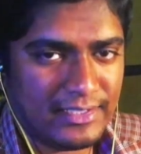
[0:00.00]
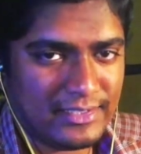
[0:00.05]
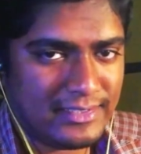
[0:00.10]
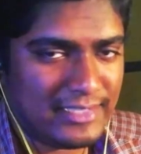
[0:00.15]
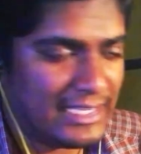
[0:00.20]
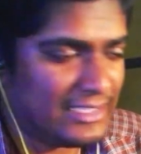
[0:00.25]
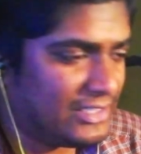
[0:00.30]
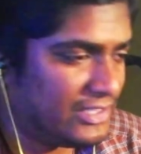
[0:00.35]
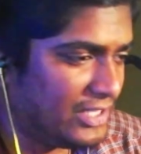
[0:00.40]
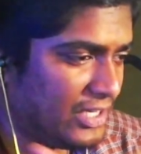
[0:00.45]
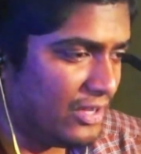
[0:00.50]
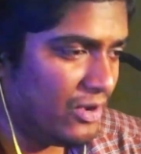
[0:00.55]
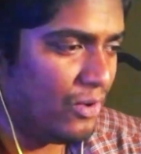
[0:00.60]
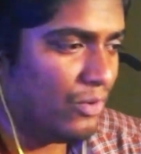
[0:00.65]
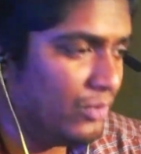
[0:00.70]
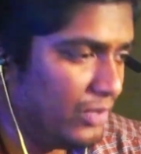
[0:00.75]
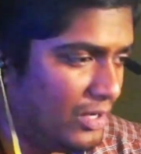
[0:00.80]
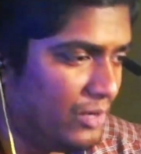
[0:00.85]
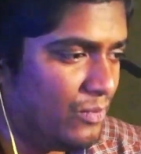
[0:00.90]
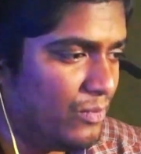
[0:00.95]
That's the
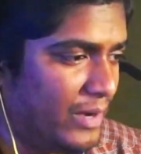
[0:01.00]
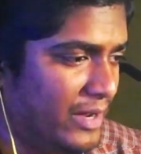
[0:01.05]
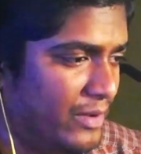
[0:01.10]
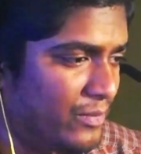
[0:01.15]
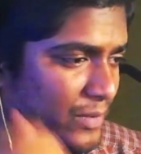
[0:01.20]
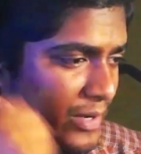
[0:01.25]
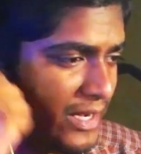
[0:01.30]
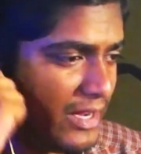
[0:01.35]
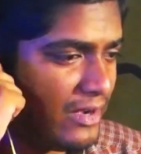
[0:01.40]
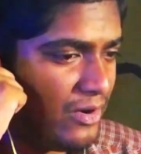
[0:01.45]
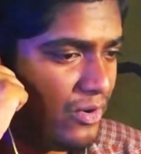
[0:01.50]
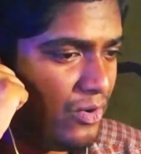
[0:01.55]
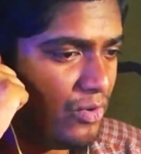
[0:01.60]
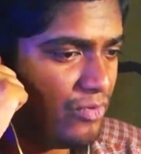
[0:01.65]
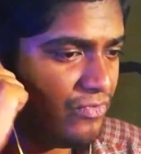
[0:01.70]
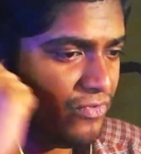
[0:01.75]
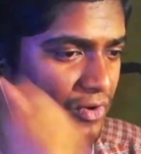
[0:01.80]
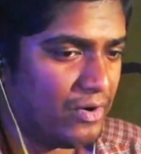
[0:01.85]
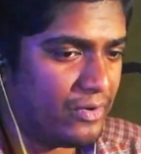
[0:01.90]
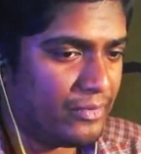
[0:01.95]
only way we can go
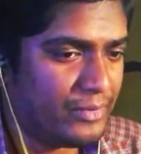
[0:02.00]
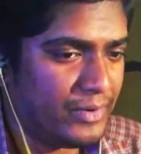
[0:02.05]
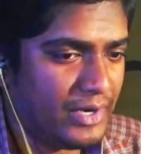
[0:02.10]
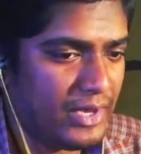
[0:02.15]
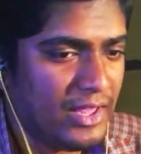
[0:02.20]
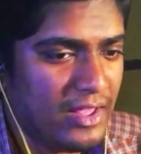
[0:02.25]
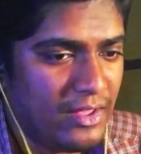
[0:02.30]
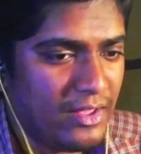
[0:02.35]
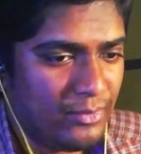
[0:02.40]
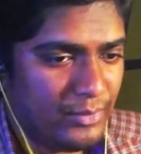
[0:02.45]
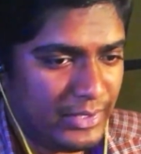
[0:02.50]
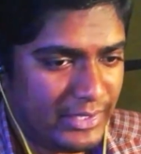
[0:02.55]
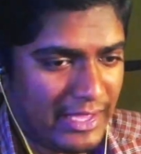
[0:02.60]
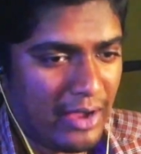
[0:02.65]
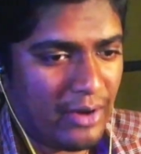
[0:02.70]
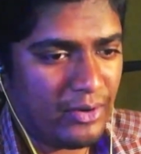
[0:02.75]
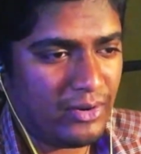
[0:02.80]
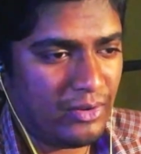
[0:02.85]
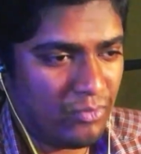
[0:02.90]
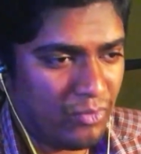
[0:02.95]
forward
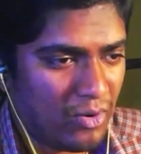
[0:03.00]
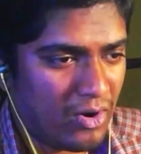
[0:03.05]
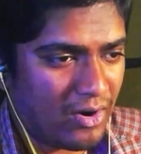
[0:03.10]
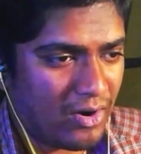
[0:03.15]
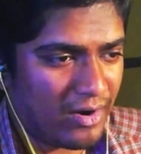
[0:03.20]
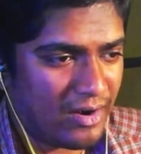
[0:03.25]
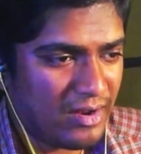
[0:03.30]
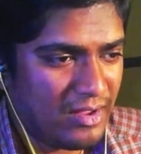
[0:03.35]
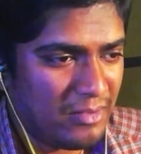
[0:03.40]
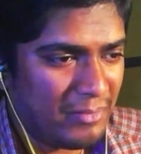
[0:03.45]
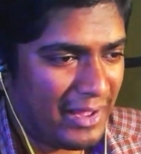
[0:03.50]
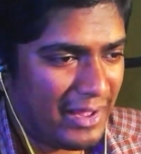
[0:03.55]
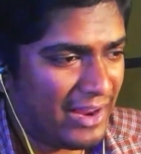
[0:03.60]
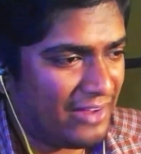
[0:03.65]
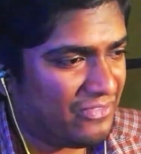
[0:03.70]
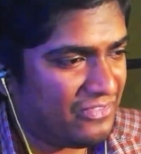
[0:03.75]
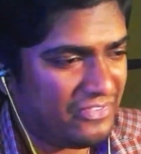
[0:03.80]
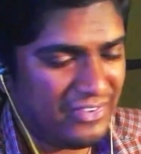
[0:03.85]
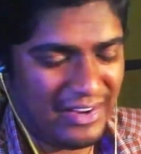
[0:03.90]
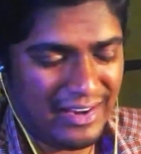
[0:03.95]
without a war. But I
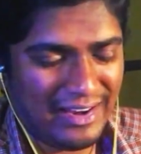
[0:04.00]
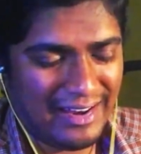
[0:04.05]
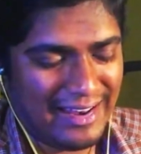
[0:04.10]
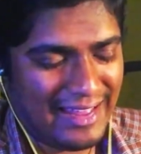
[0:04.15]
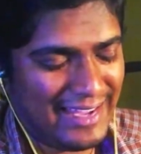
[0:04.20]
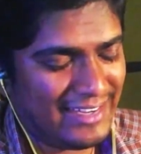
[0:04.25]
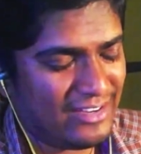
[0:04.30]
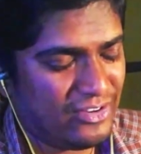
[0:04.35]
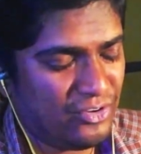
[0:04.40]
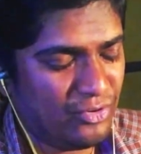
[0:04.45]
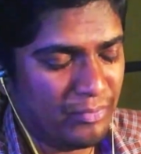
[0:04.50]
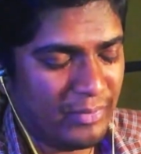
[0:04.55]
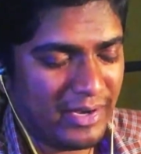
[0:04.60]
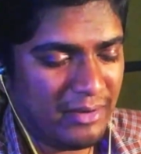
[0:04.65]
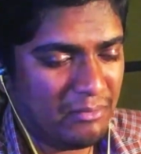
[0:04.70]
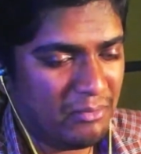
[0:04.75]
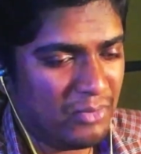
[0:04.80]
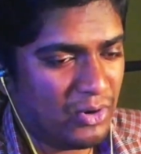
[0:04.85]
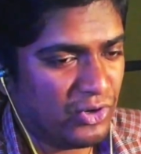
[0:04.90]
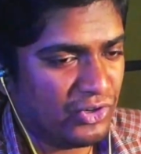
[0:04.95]
feel like human
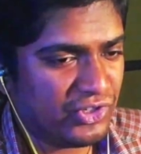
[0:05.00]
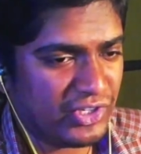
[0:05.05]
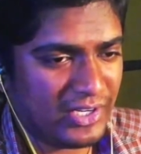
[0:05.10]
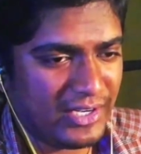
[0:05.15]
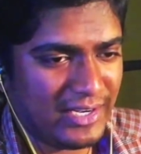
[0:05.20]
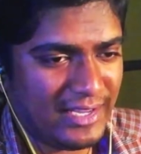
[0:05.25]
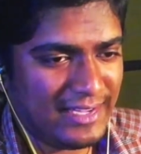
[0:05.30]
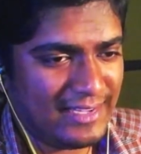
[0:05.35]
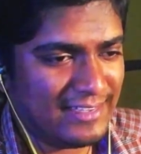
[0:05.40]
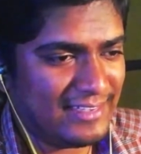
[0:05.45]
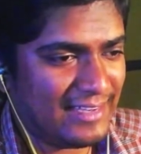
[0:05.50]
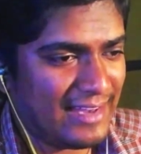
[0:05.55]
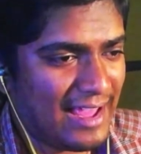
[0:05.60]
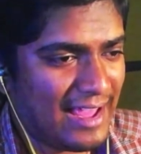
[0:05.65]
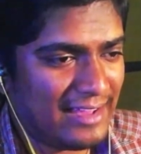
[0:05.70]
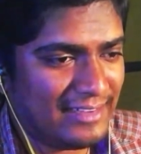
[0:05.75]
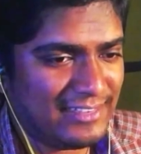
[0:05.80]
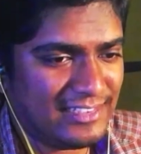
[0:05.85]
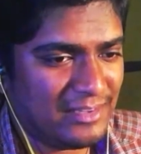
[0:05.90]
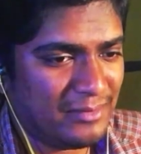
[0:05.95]
emotion is
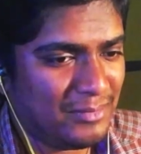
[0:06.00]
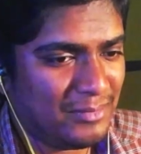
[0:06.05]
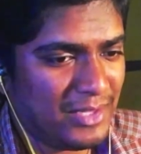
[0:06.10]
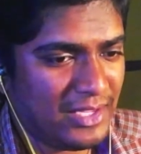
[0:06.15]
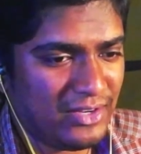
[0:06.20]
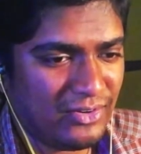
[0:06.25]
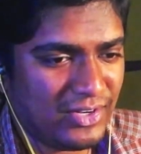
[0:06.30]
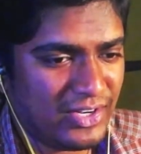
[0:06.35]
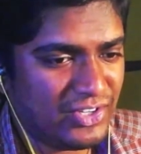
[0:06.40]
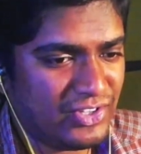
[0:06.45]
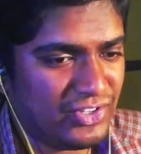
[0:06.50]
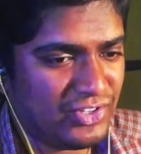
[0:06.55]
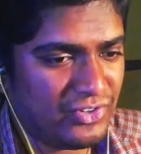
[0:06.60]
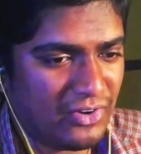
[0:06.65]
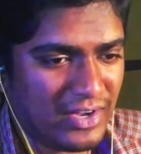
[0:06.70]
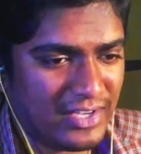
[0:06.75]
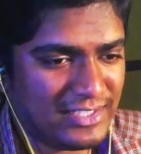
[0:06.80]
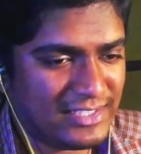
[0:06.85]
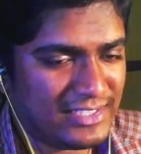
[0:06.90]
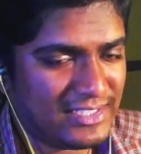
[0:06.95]
not something you can
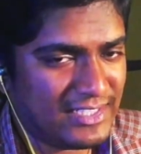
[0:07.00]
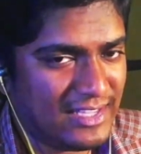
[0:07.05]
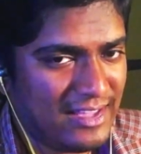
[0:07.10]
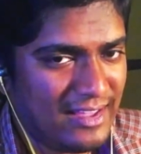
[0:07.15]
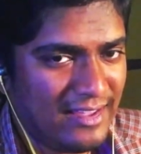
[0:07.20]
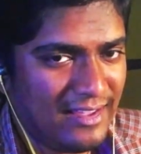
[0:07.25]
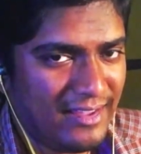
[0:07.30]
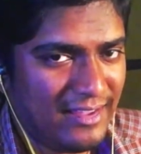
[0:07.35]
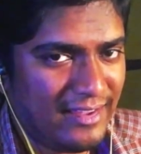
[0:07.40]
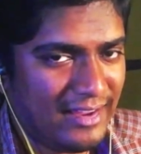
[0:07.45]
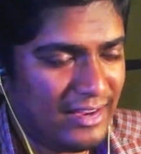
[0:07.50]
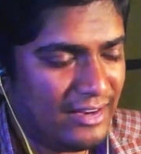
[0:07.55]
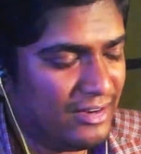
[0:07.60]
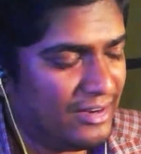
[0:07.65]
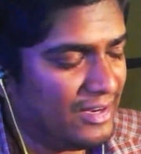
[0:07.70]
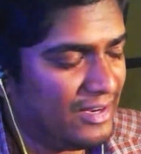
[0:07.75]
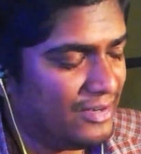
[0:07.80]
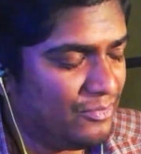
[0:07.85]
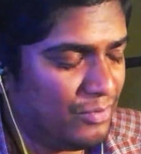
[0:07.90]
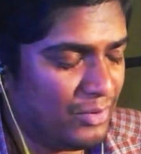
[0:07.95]
trust.
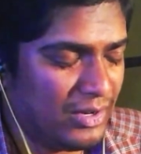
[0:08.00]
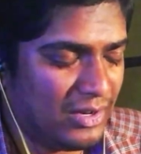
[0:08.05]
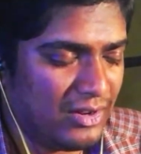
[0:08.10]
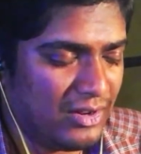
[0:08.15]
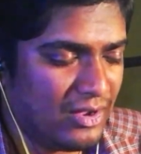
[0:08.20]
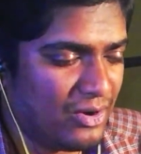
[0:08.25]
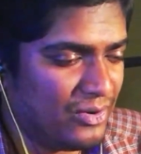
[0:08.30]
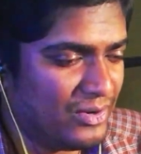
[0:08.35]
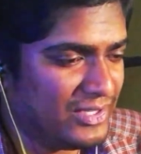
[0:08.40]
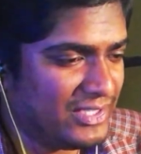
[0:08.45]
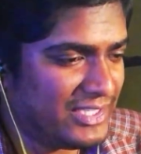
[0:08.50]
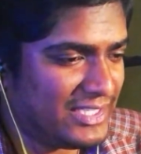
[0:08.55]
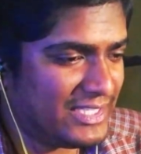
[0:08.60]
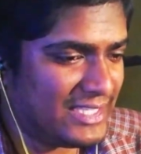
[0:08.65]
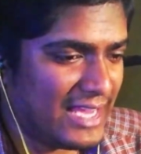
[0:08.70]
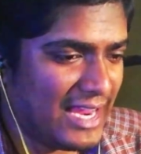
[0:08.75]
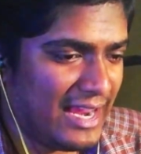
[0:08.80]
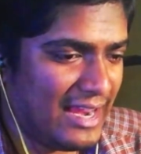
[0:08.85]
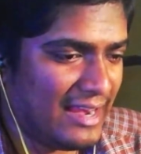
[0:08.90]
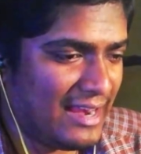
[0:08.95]
It will go
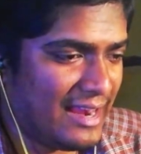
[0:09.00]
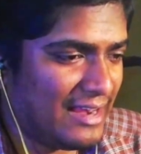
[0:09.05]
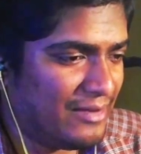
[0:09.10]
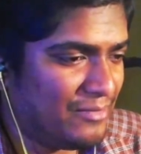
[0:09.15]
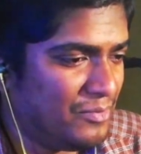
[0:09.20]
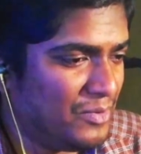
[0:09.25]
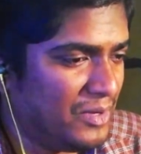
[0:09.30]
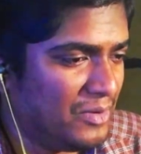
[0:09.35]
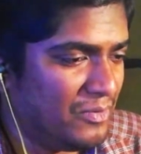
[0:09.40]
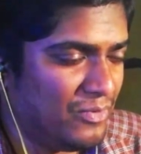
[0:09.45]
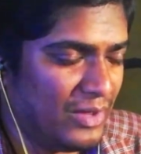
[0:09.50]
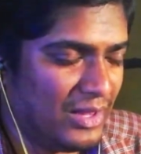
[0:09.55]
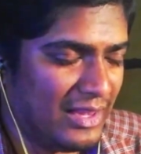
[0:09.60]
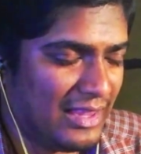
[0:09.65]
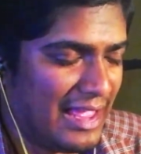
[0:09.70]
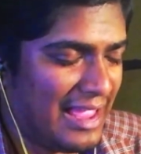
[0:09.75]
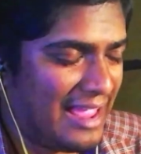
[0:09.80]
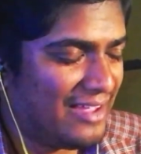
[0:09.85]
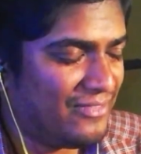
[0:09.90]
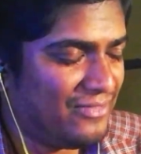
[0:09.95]
insane, and we will
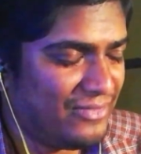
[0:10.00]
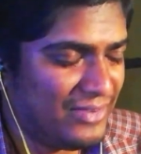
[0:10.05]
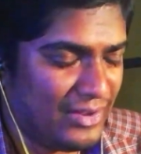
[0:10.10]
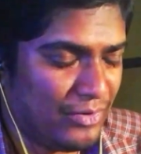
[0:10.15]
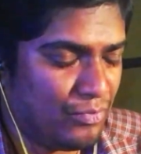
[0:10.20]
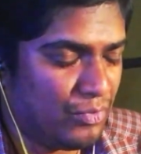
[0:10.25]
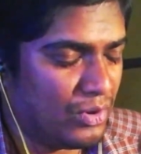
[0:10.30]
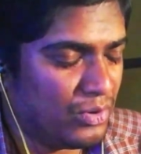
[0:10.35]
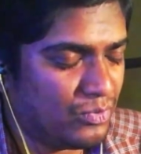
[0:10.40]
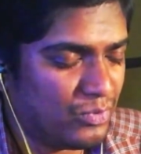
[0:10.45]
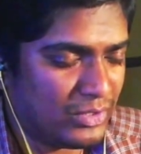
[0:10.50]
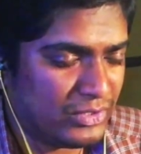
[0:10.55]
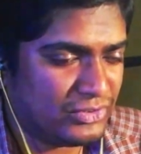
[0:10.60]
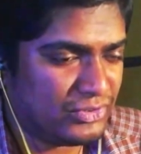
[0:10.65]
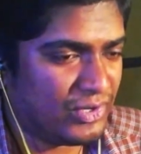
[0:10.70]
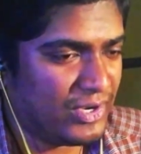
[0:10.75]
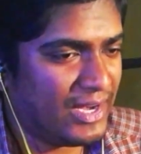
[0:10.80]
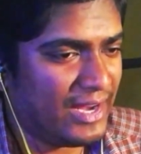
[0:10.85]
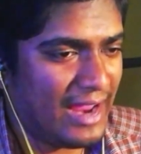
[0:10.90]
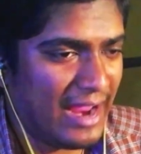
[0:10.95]
have a World War
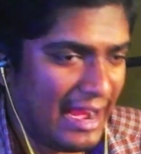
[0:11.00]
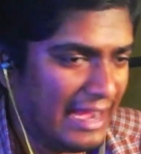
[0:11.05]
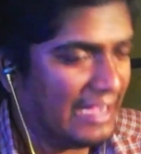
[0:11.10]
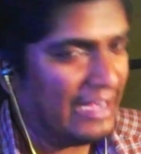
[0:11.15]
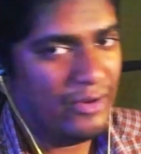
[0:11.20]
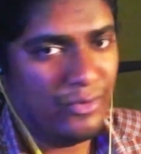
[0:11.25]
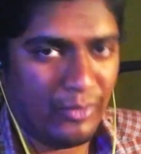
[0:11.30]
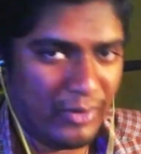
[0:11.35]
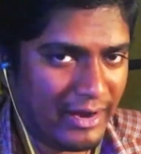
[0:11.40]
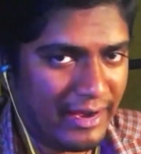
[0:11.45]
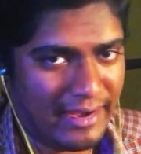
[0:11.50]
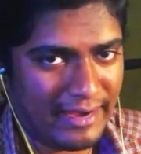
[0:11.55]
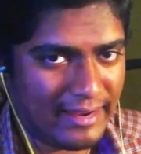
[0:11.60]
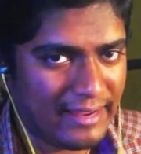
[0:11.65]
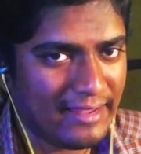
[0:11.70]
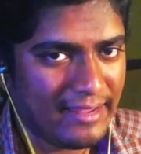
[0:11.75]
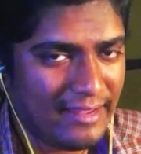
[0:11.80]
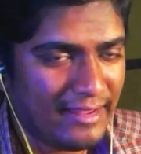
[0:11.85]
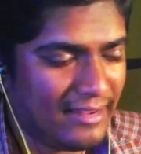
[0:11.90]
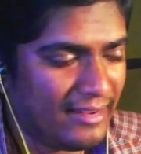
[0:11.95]
III anyway.
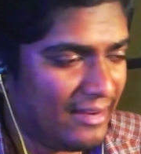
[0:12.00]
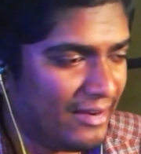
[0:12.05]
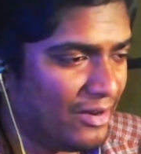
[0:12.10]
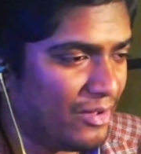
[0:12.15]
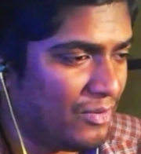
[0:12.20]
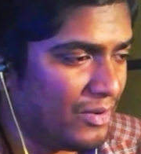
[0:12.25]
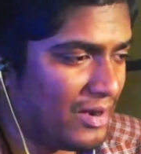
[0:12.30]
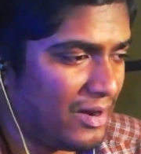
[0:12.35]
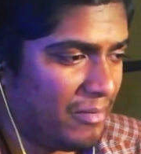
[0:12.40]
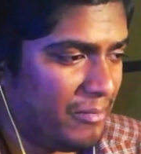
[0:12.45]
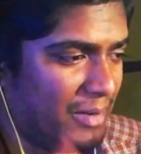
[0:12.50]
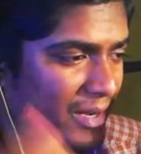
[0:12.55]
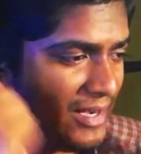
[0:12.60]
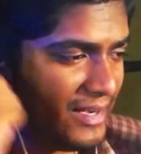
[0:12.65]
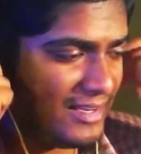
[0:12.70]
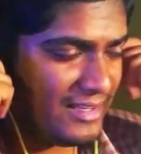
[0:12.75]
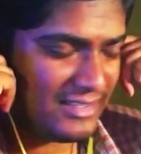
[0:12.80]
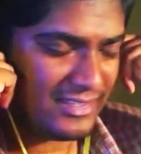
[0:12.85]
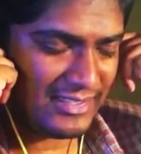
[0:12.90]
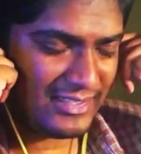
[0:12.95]
You know what I mean?
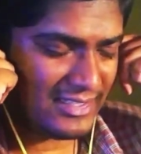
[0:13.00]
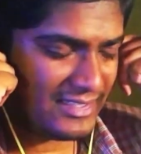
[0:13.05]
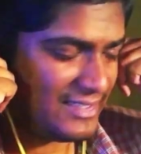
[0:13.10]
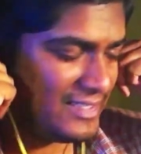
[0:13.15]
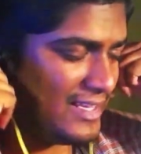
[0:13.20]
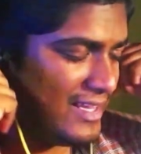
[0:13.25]
It's